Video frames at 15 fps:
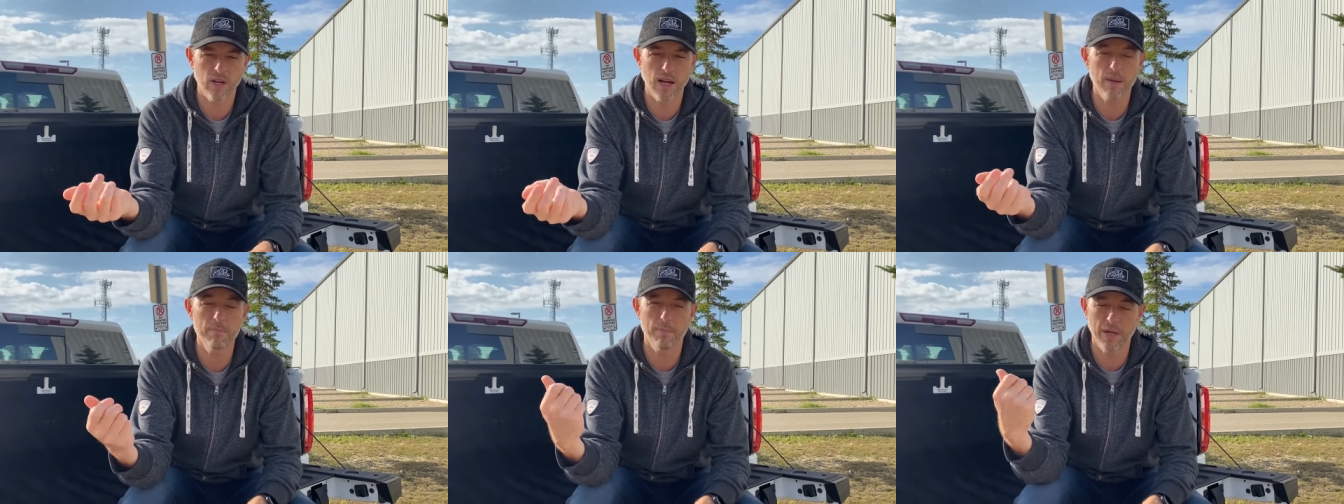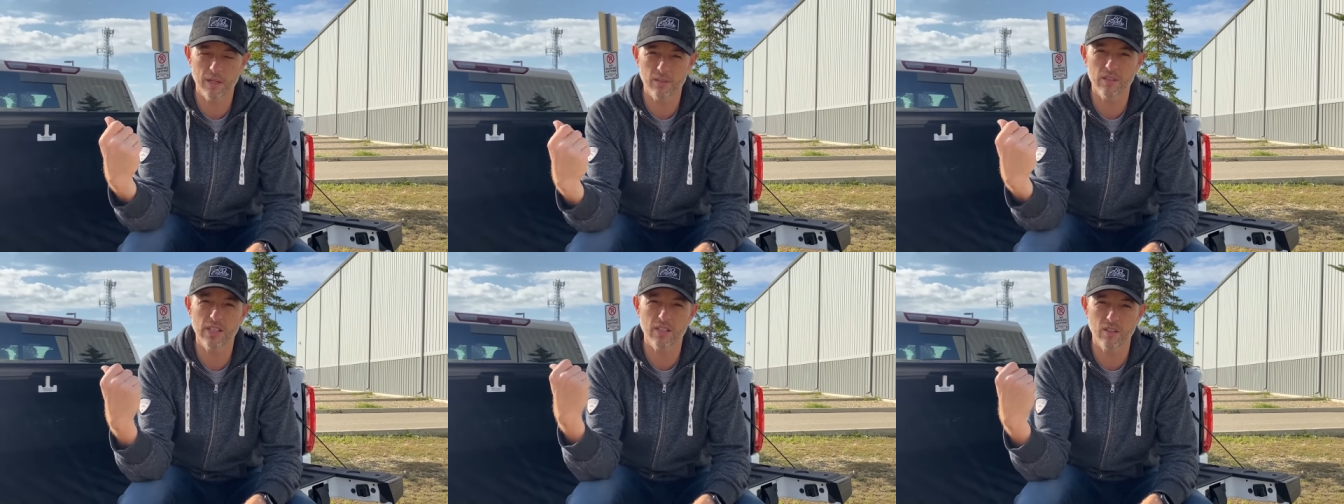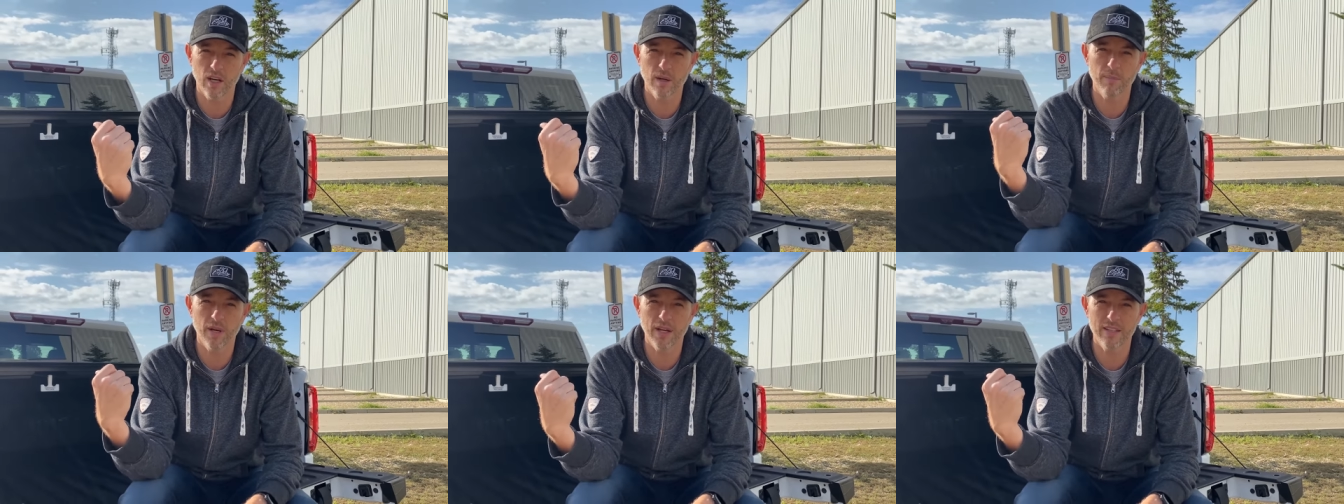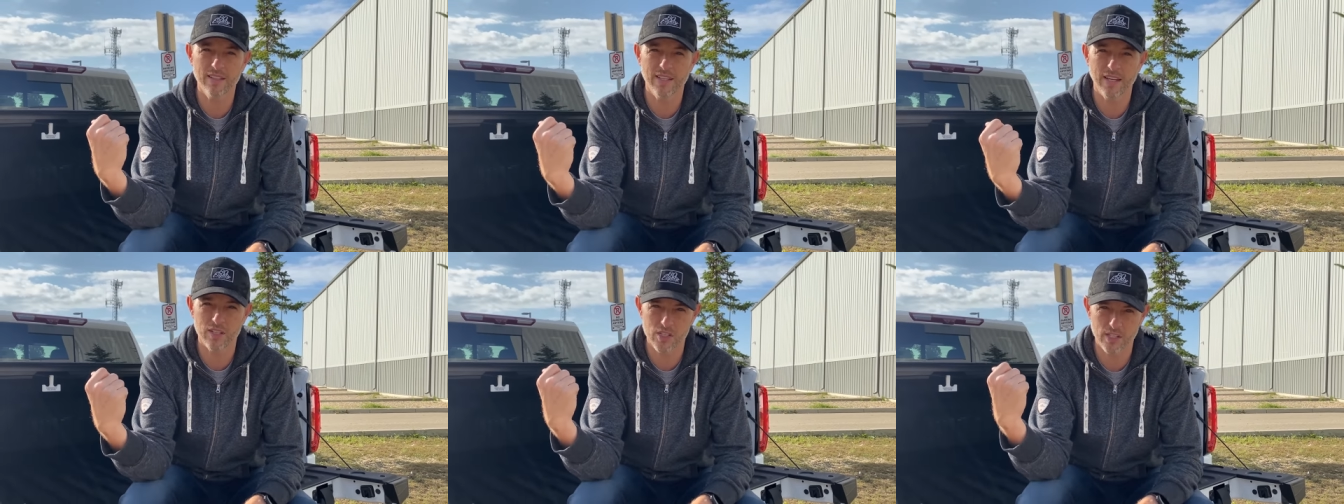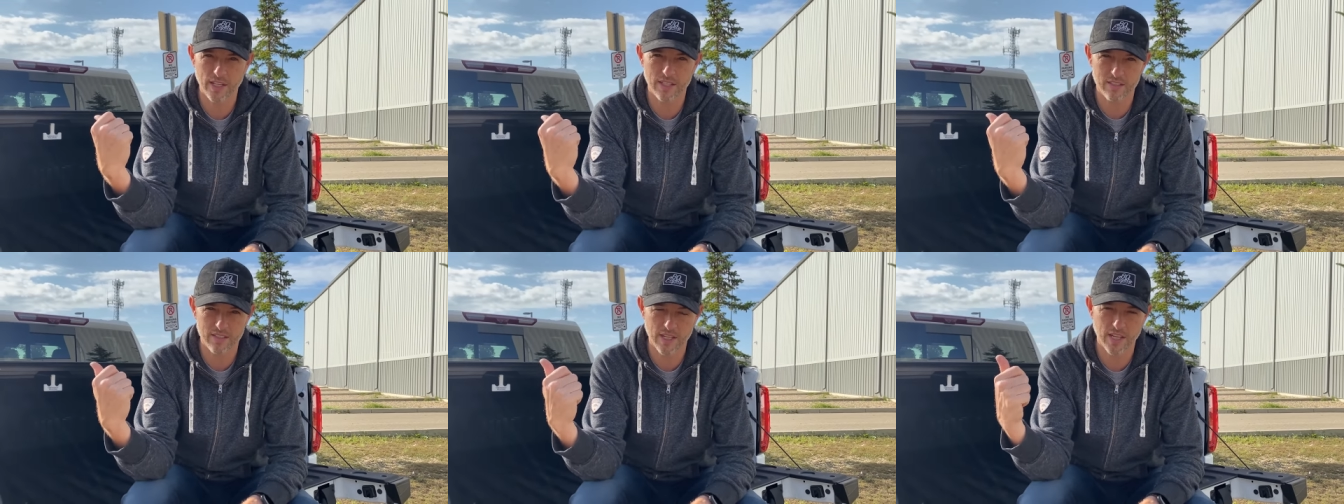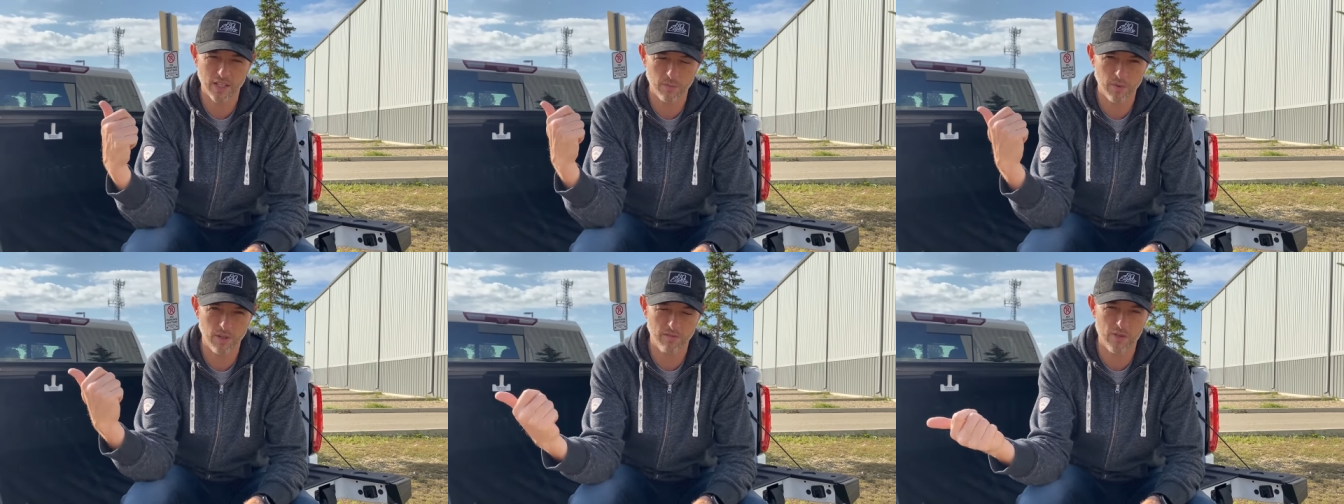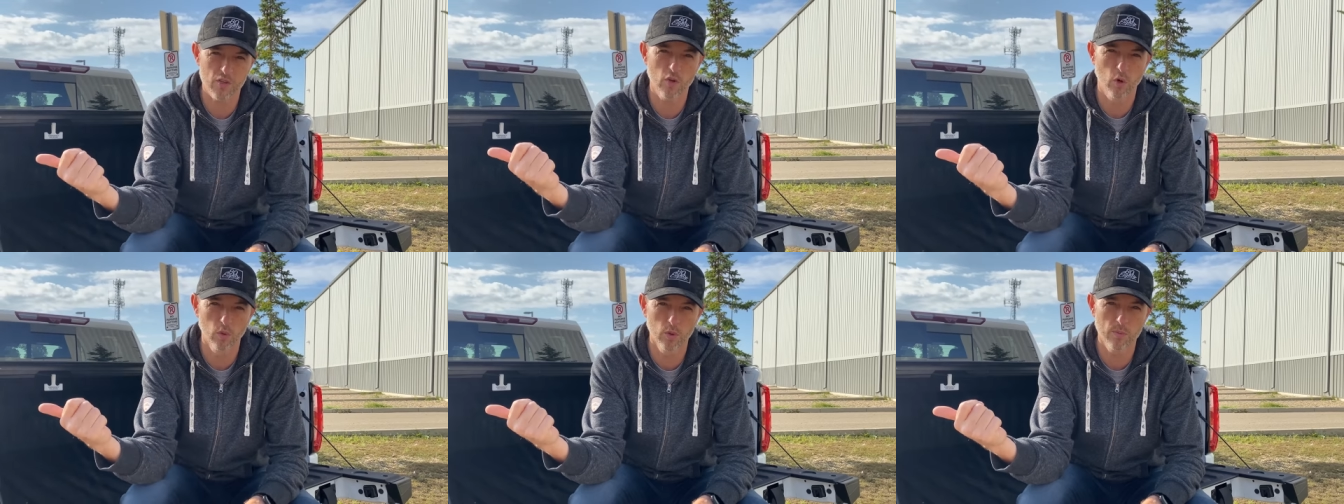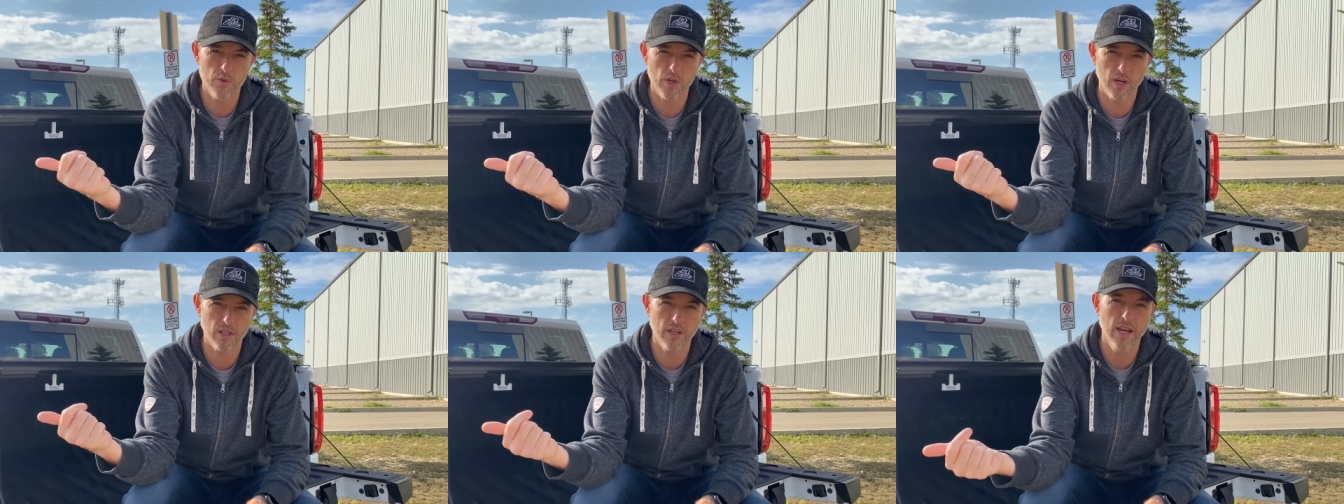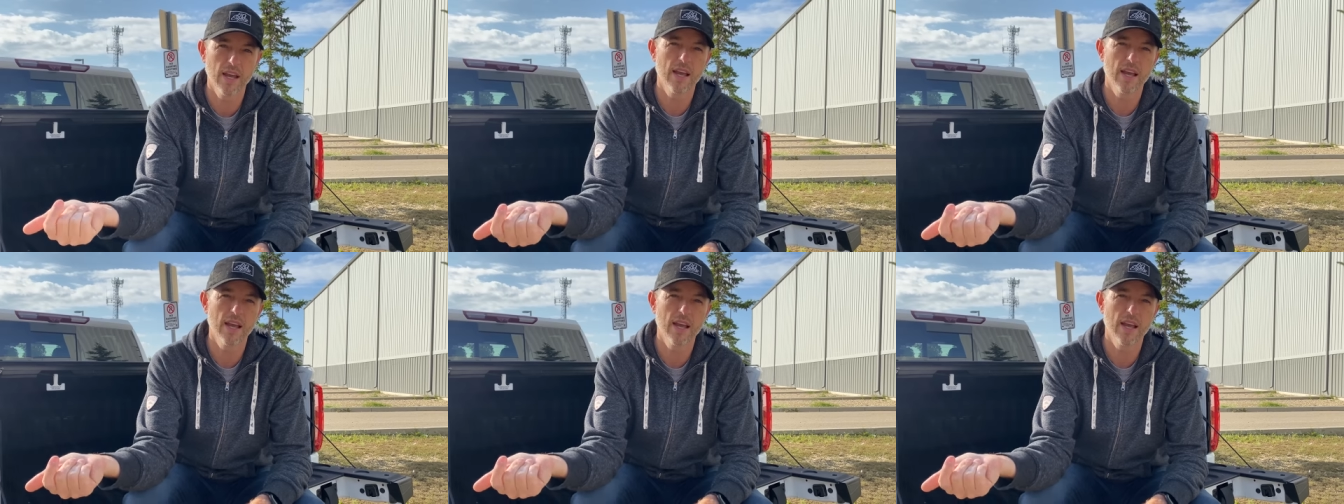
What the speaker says: I barely got mine. They actually had to take them off a showroom truck